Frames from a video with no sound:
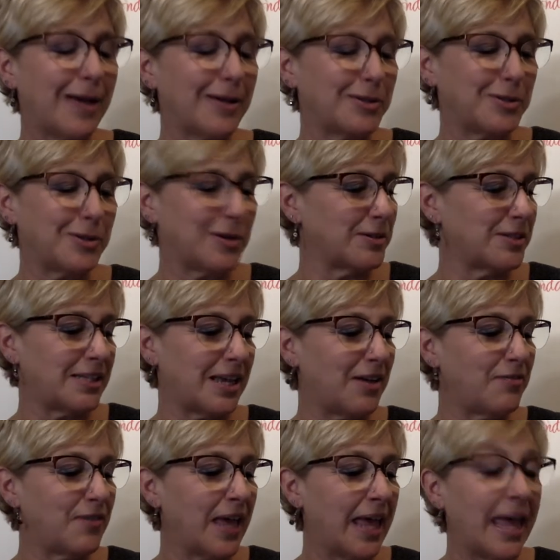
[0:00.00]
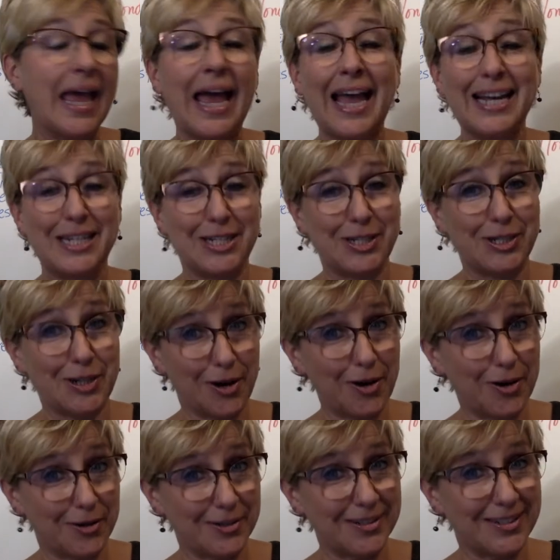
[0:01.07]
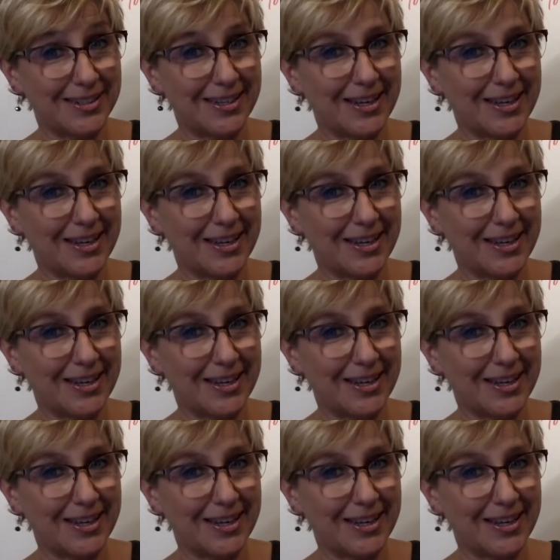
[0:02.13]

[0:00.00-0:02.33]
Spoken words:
to herself, and turned